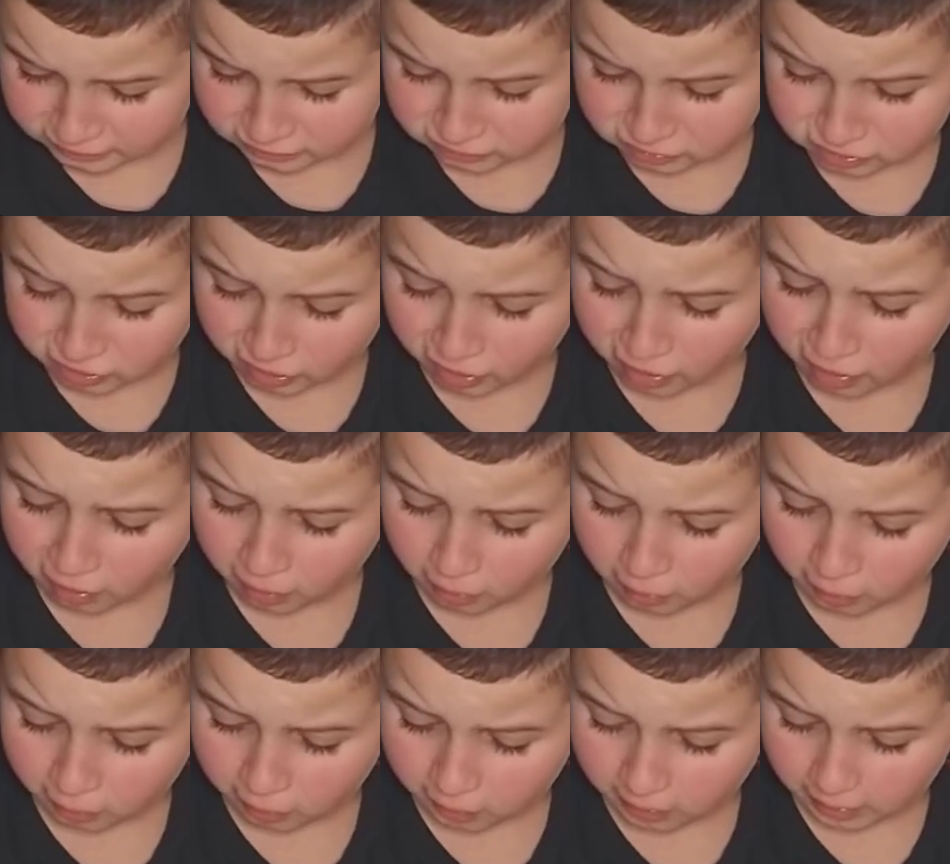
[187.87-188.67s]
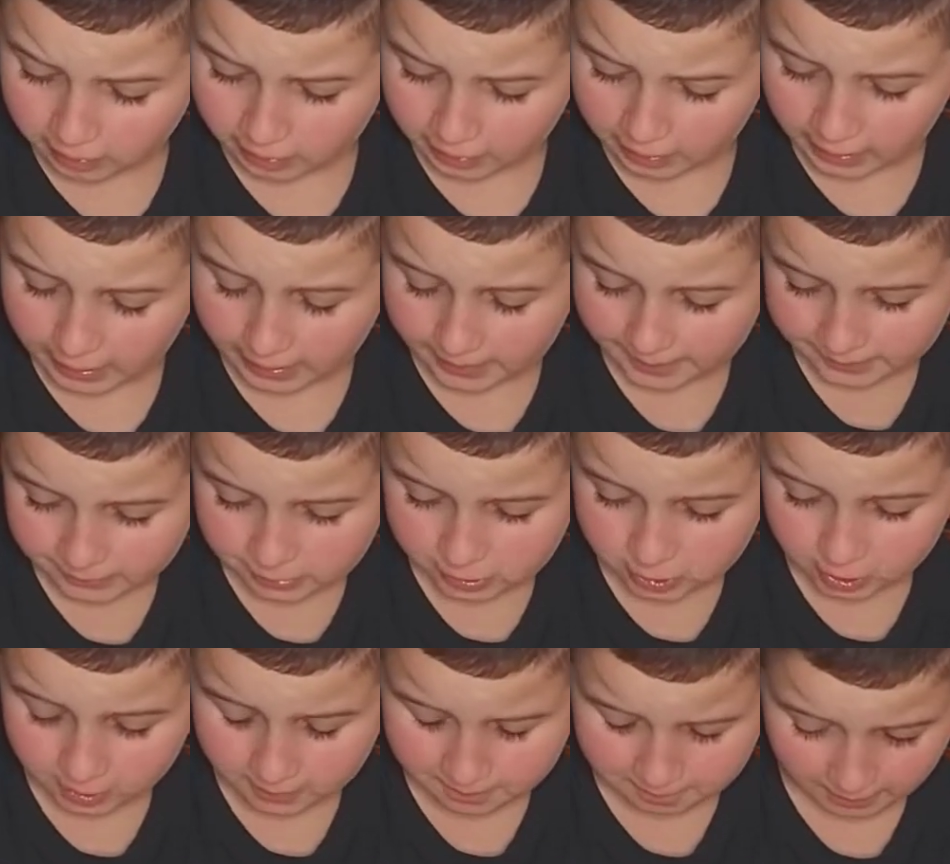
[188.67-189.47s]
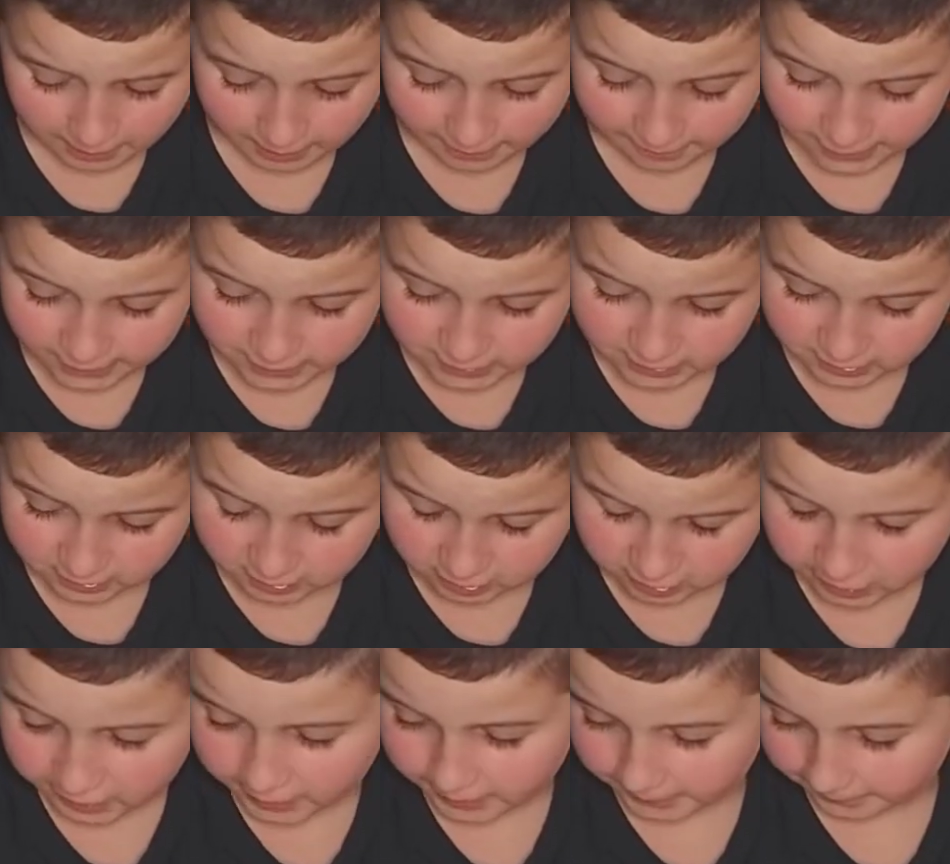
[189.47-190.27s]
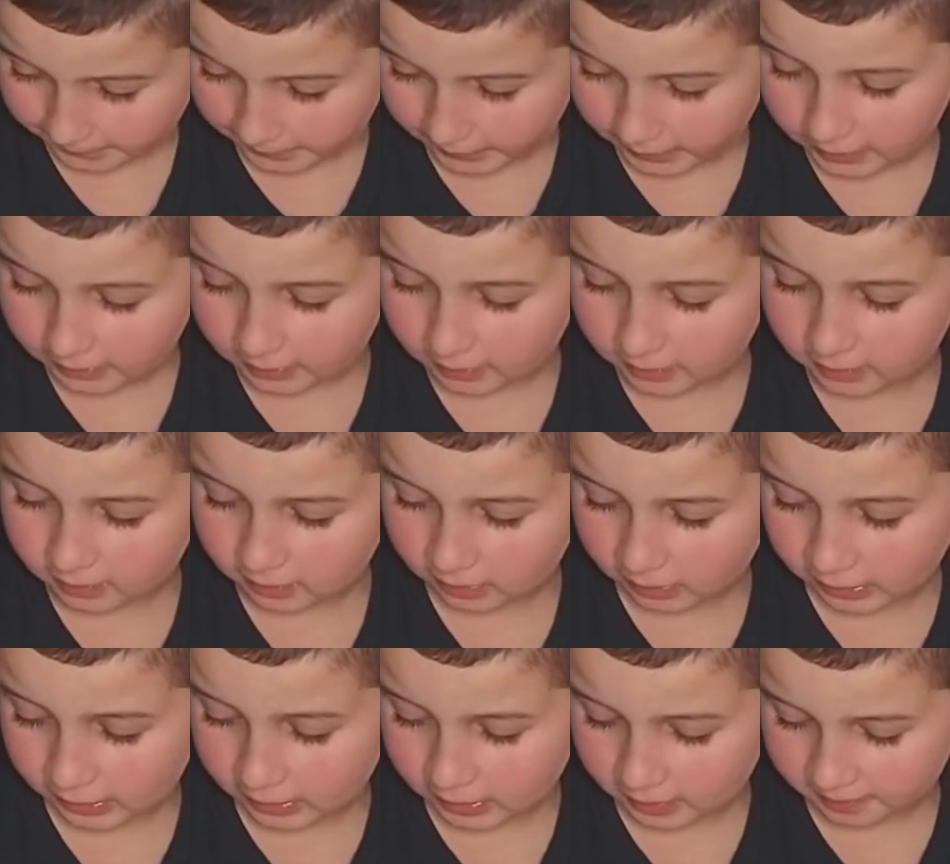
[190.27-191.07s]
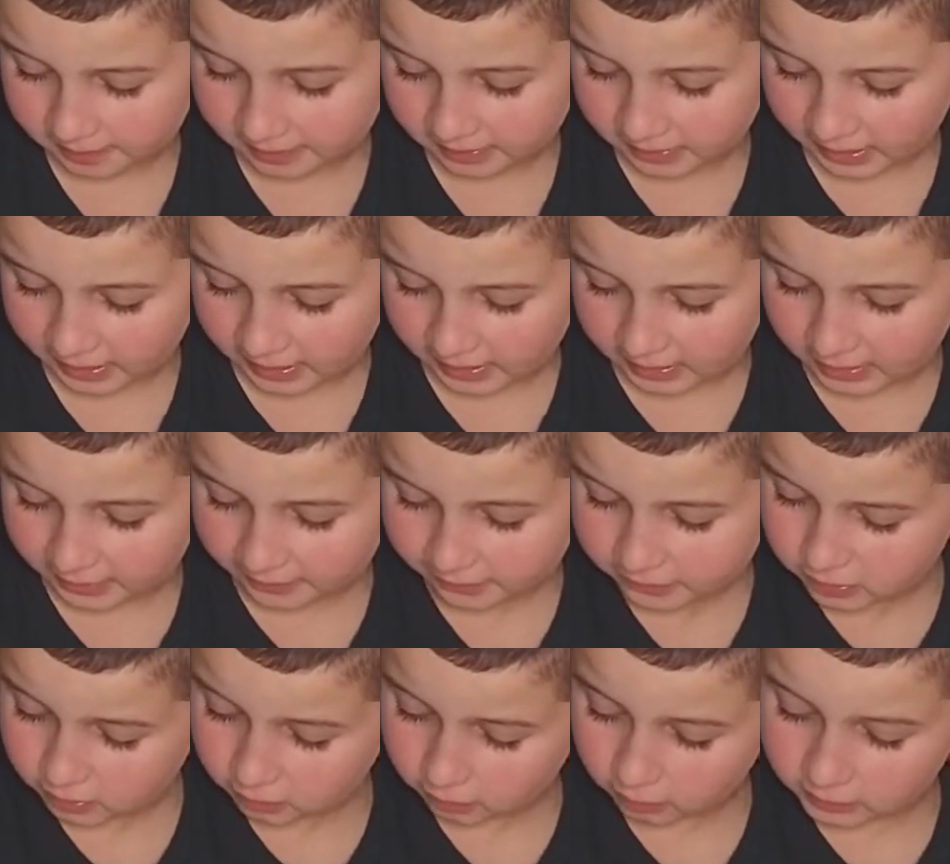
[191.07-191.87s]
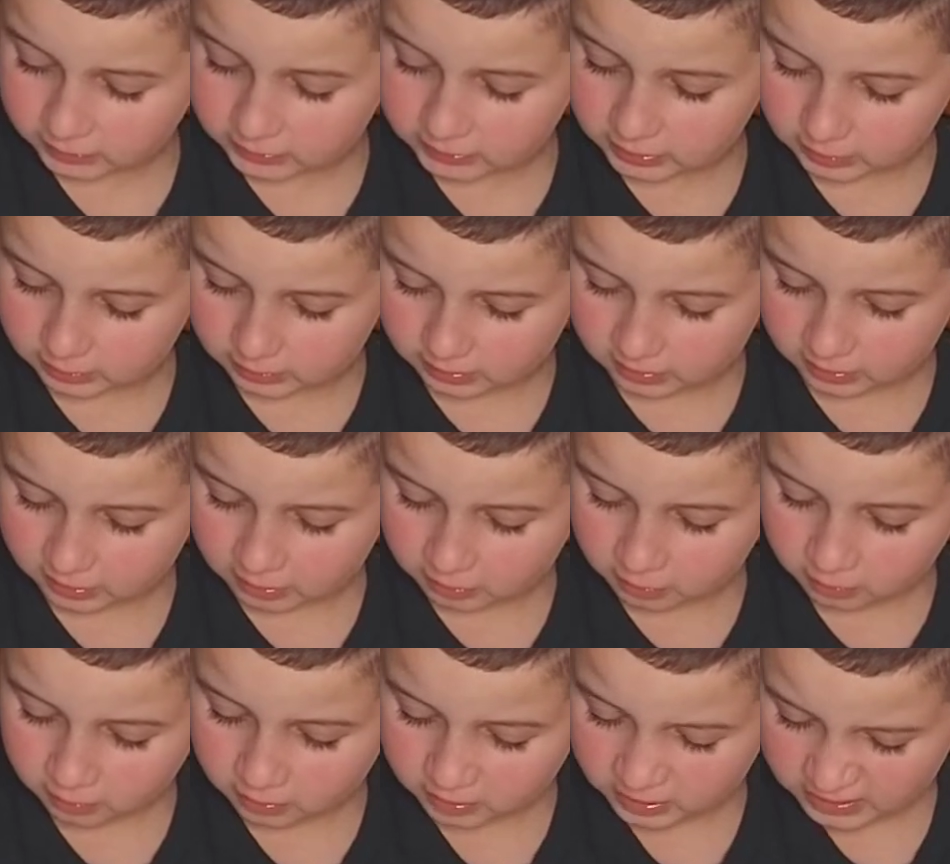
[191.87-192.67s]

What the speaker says: Though I'm sure Mavis could knit a cake if she wanted to.